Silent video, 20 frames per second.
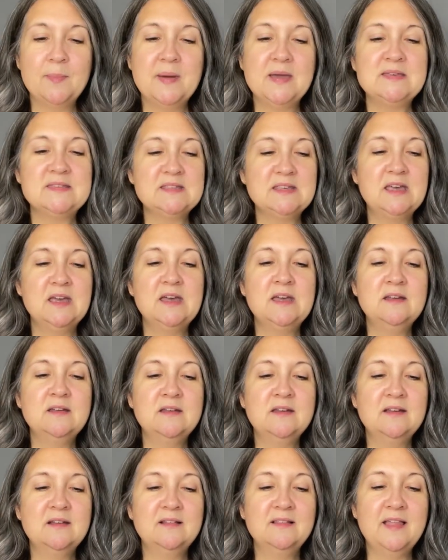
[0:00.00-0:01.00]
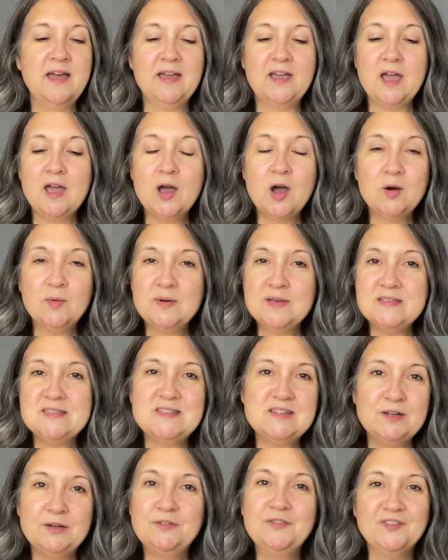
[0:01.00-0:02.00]
my skin like I always
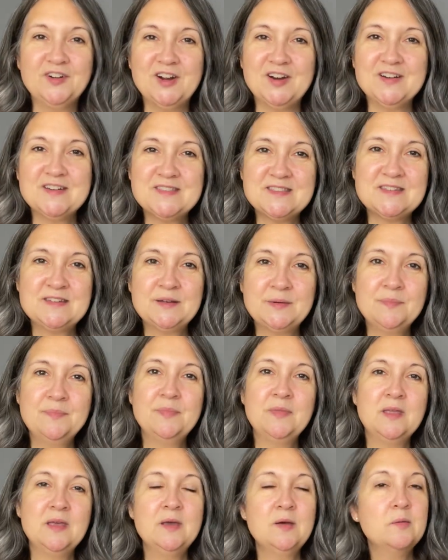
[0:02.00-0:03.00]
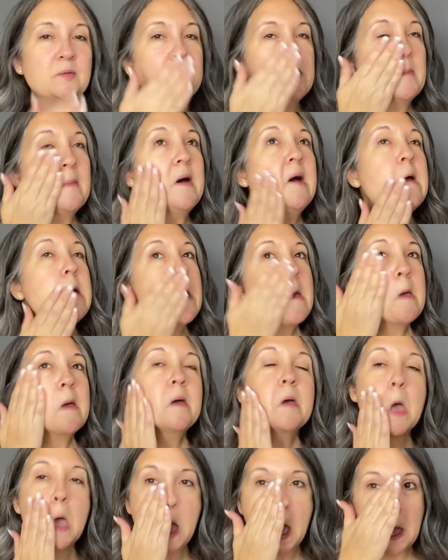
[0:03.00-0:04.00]
do first with my
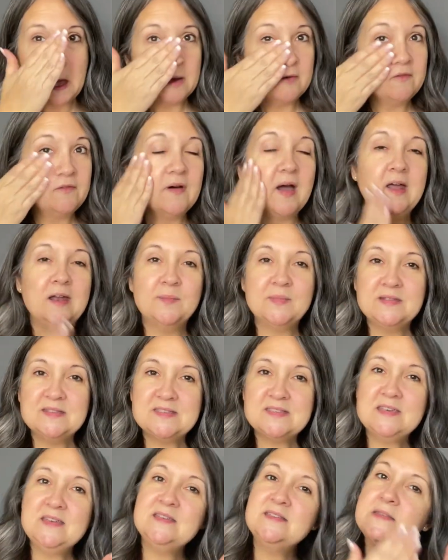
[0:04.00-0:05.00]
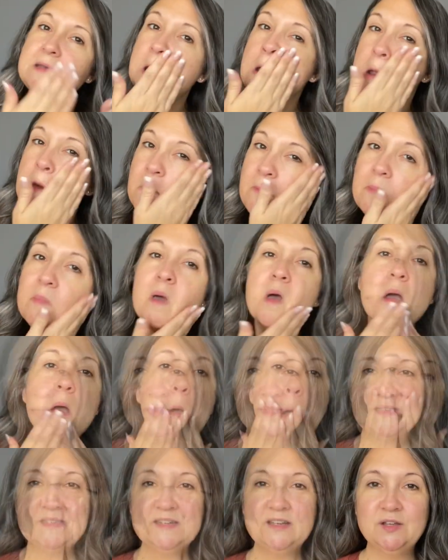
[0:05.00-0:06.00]
vitamin C serum.
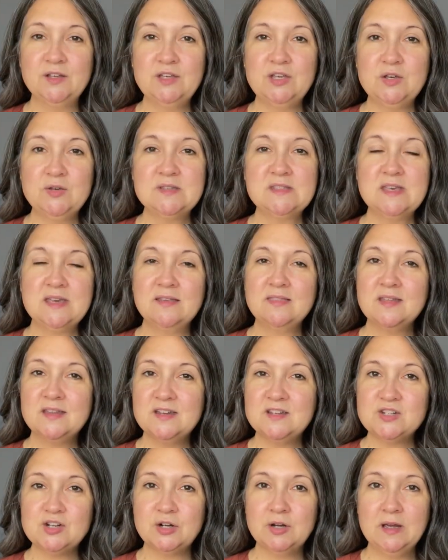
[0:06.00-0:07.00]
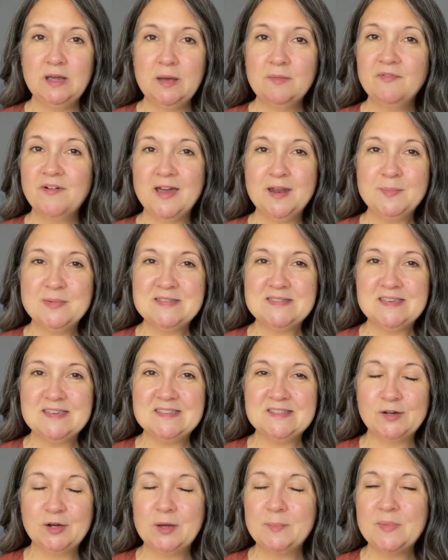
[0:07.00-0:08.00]
I'm still using the Naturium vitamin C
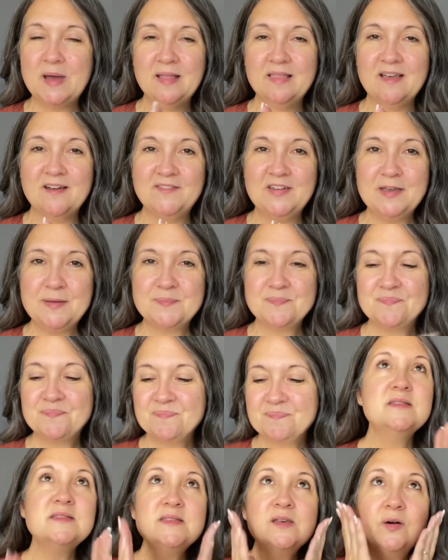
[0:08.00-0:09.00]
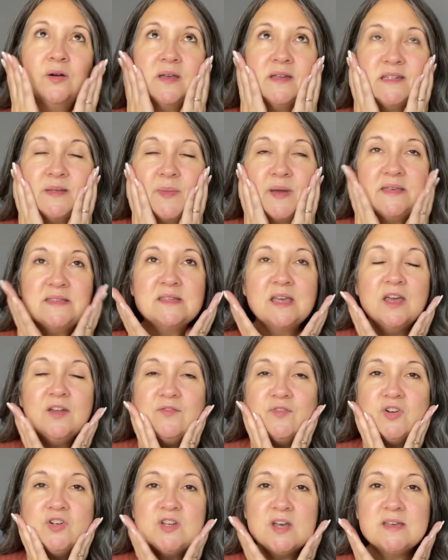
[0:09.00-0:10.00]
serum. I love it. Soak into my skin
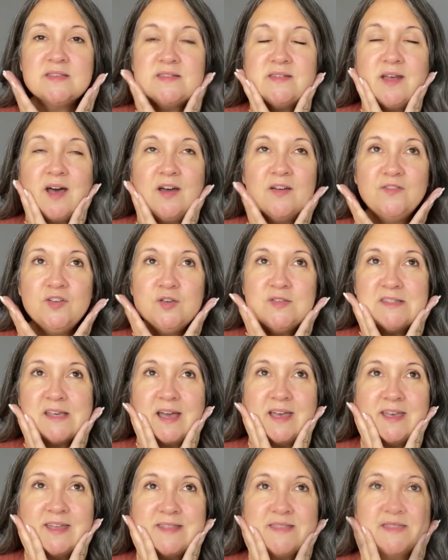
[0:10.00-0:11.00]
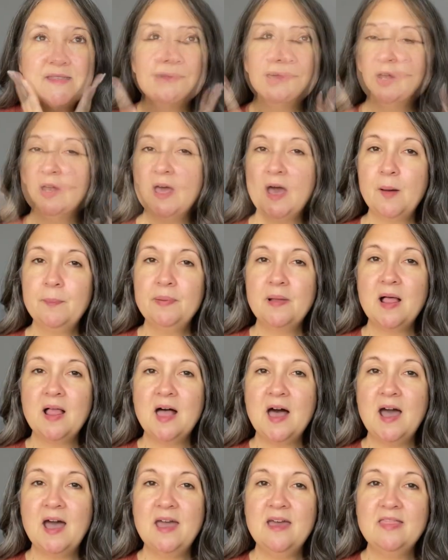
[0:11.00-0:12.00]
for just a few seconds. gonna
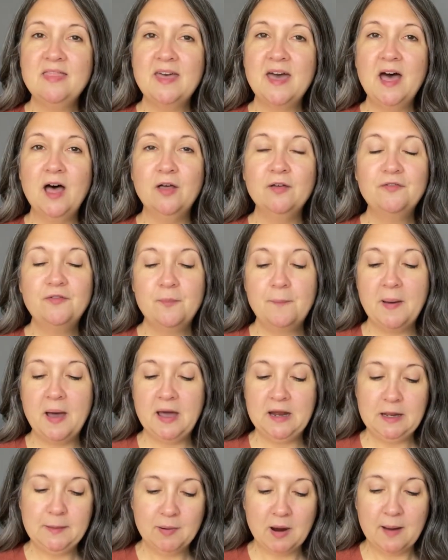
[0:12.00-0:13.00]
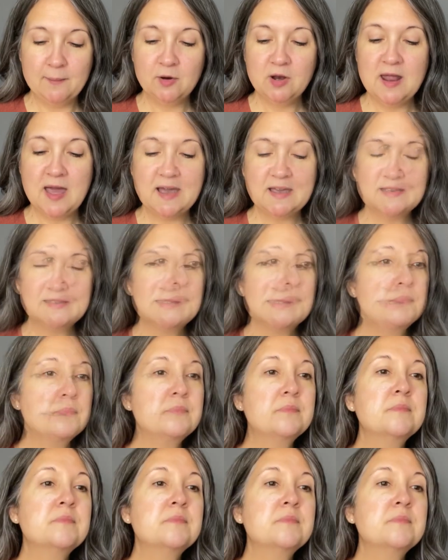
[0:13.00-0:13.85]
apply the e.l.f. Putty Primer next.